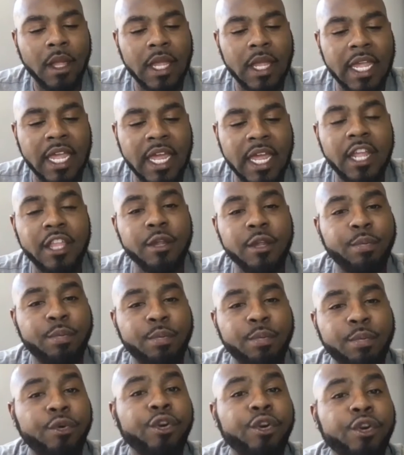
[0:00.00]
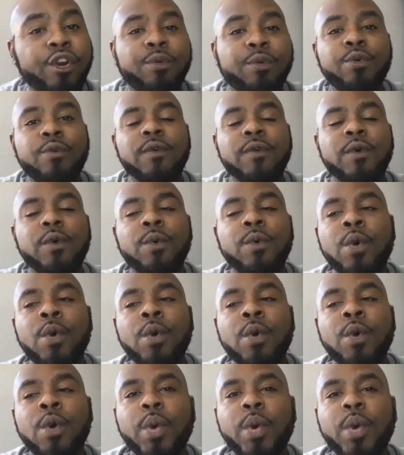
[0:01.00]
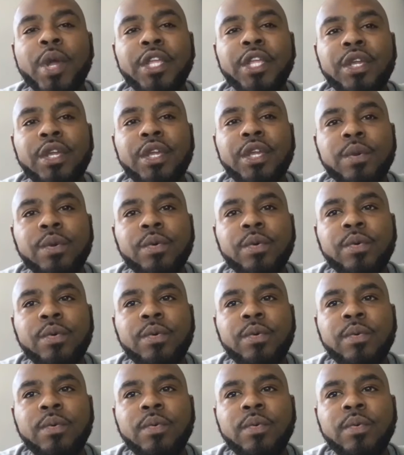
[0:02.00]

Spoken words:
Getting the pre-approval when you